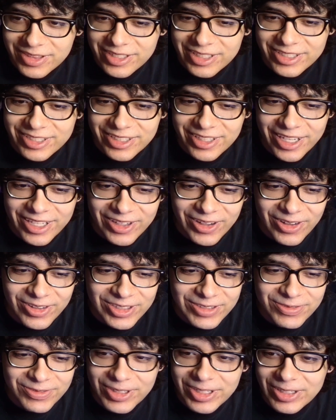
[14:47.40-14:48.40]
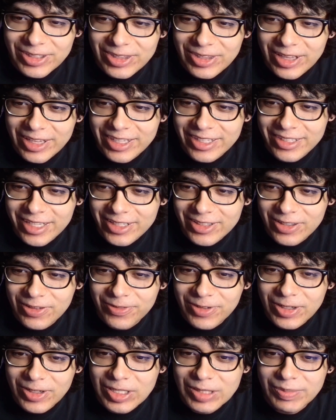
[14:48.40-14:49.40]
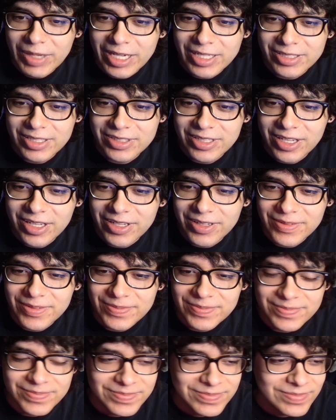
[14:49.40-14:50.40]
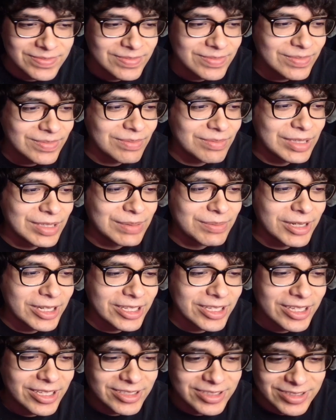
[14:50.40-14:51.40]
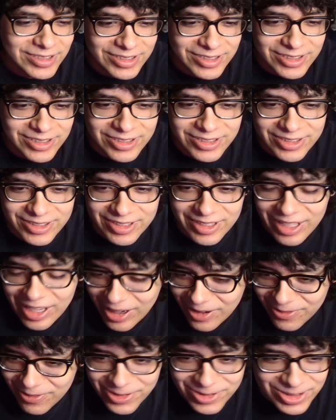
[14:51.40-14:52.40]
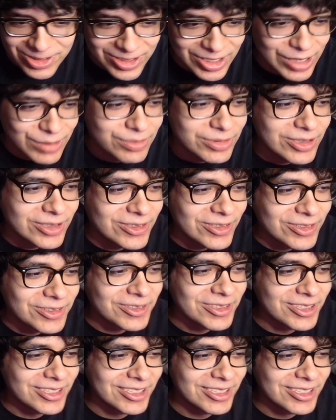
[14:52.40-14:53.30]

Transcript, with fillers: dislike all these videos, dislike the videos back in the day, be my guest, cause I won't stop you.